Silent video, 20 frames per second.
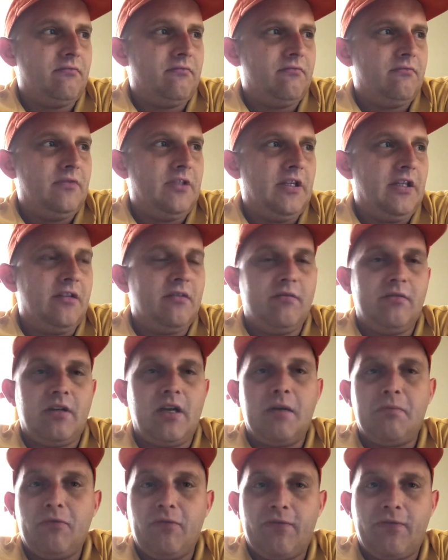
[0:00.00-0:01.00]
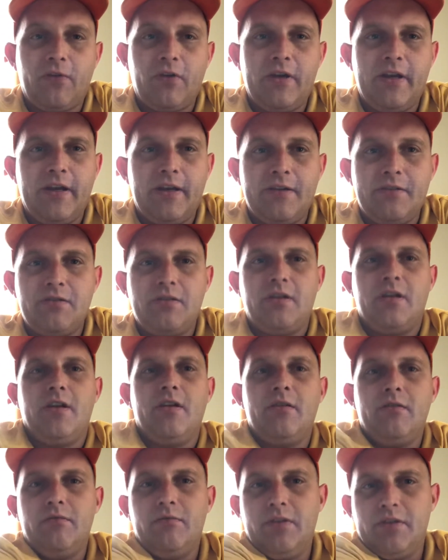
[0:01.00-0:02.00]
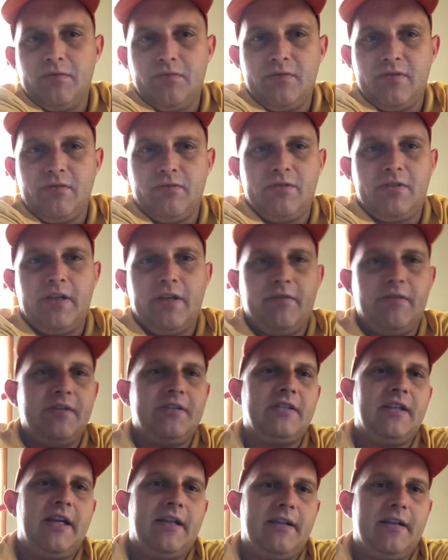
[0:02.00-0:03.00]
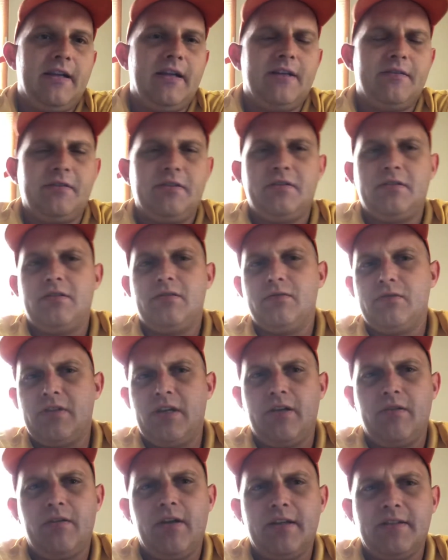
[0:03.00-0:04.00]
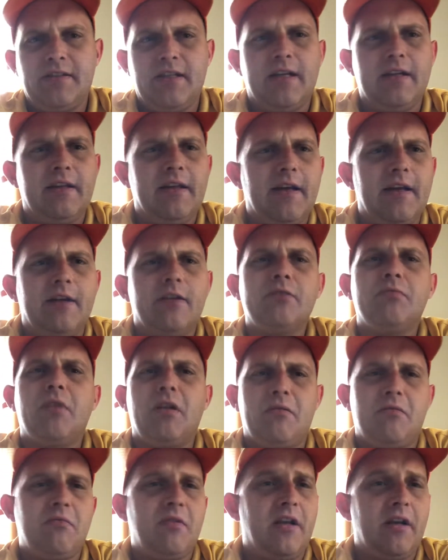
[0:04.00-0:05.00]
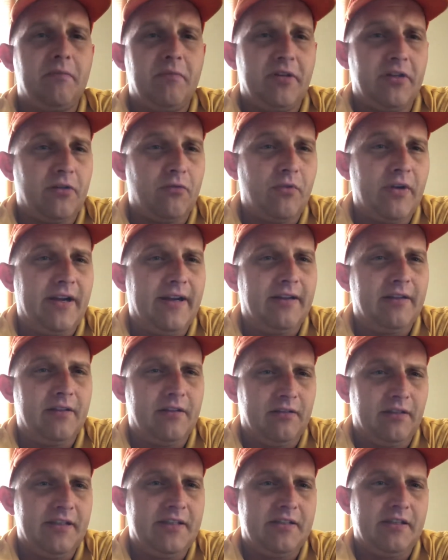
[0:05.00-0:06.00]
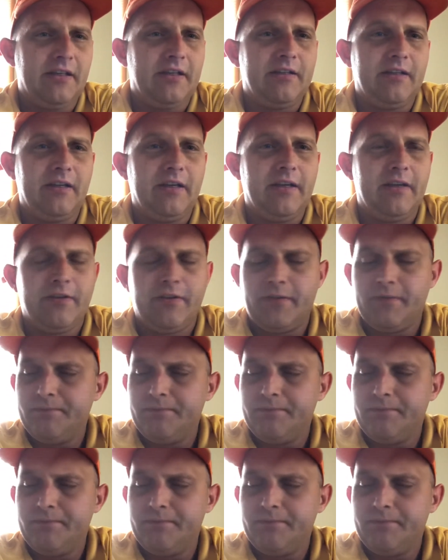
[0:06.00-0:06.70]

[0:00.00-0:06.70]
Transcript: a couple friends, this one's going to stay on this side of the house, this one's going to stay on that side of the house, blah, blah, blah, but they're leasing it together.